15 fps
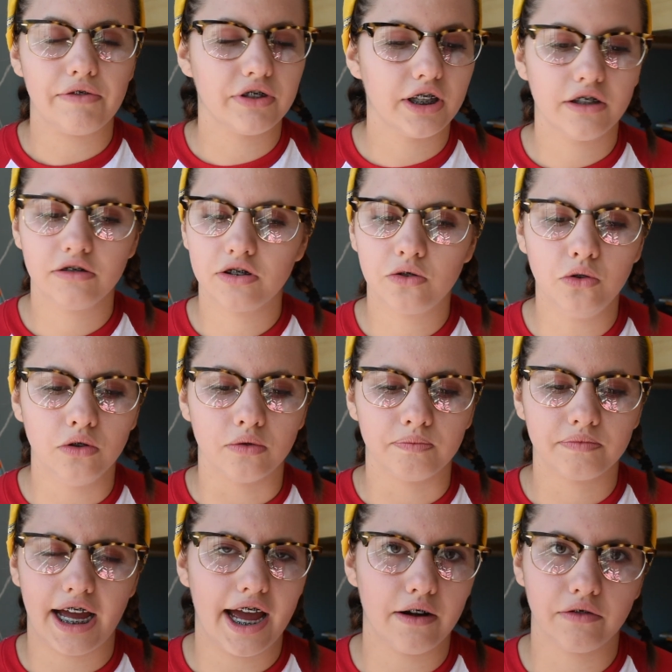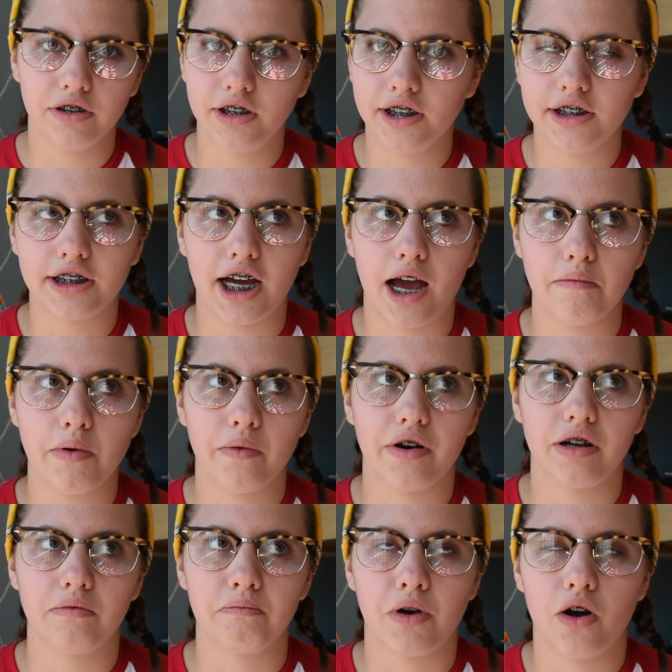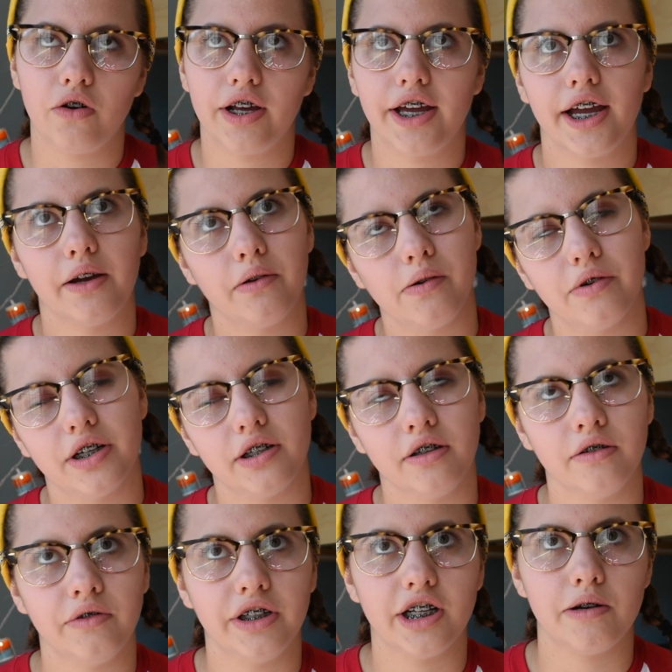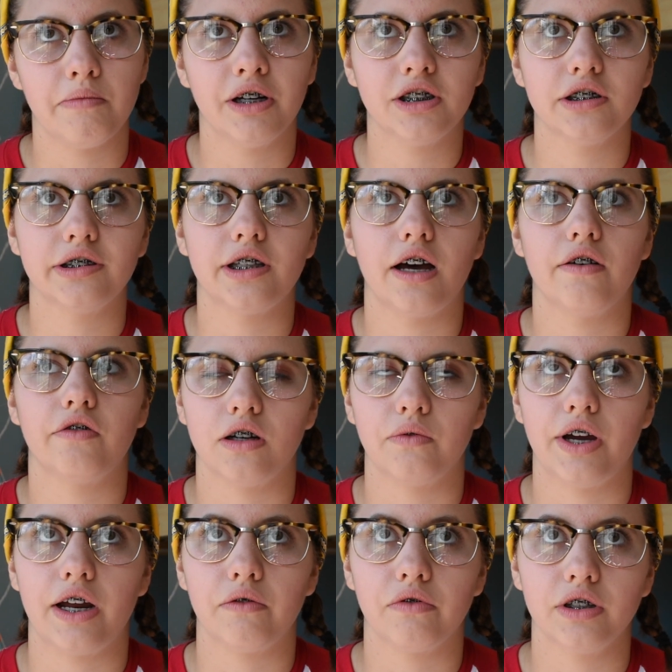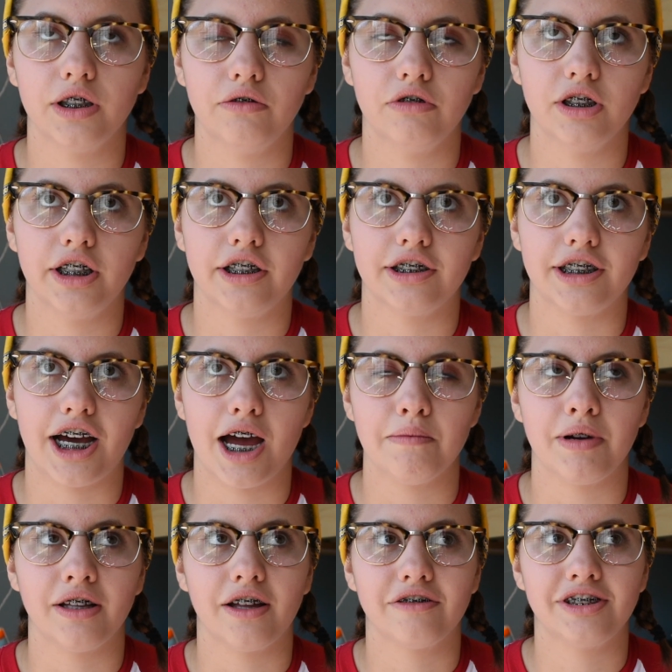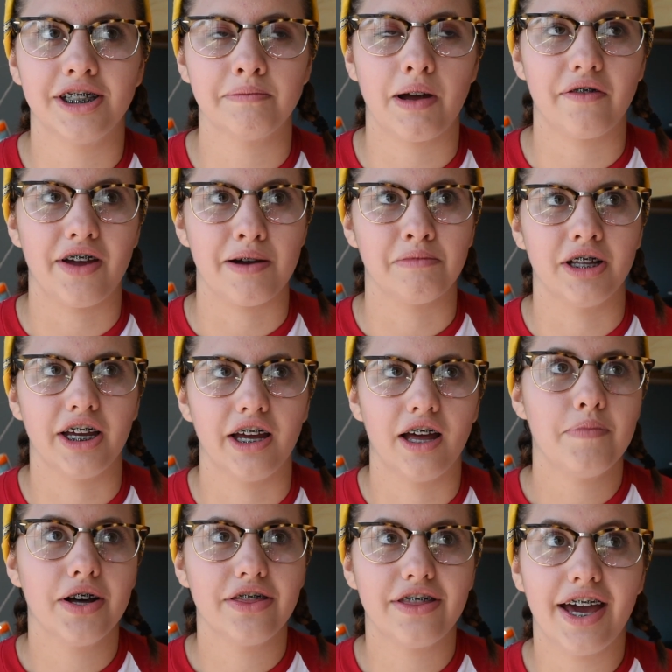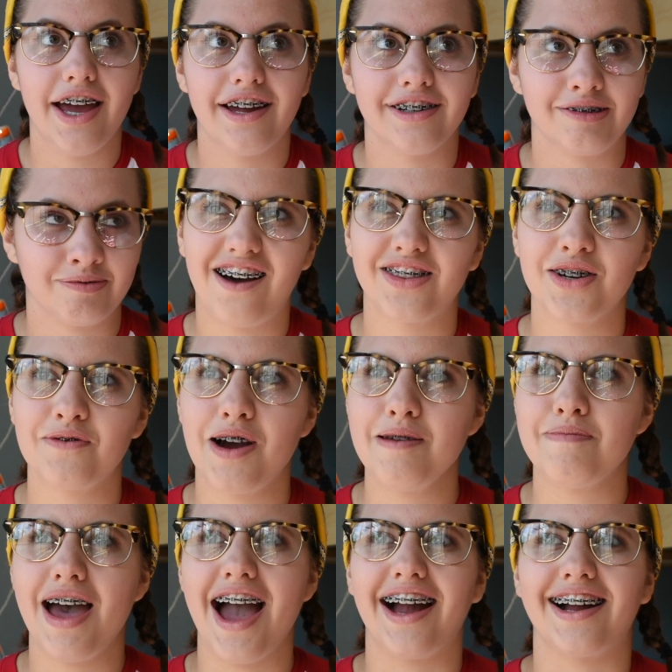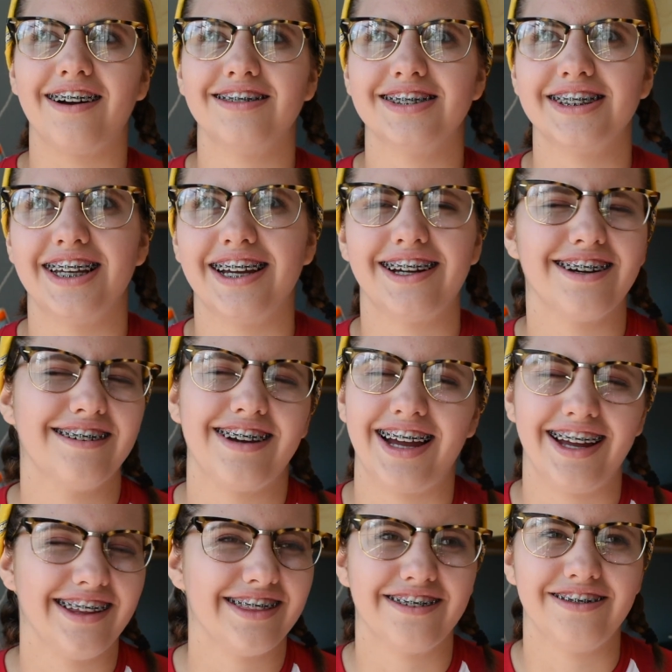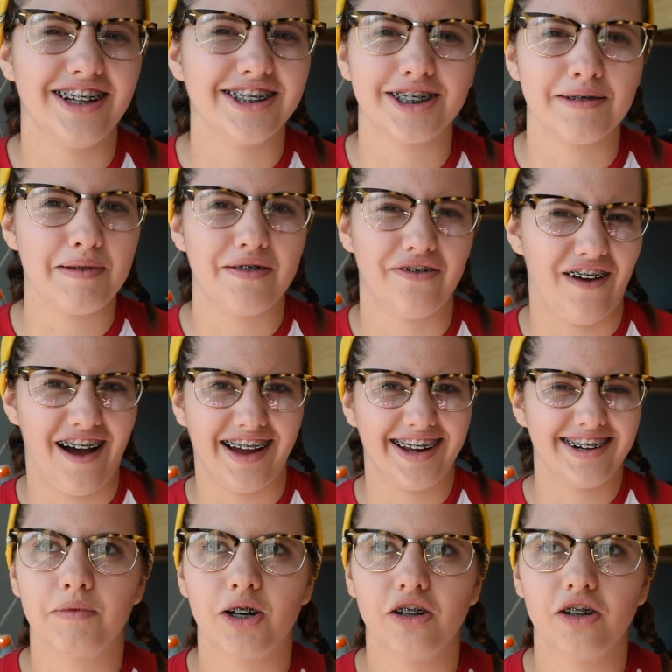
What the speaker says: Everything was cool. I had a really good time. We went boating and we did a bunch of stuff. We had a really, really good time. I love seeing my family. But then on the way back, I was like, okay, the flight's gonna be fine.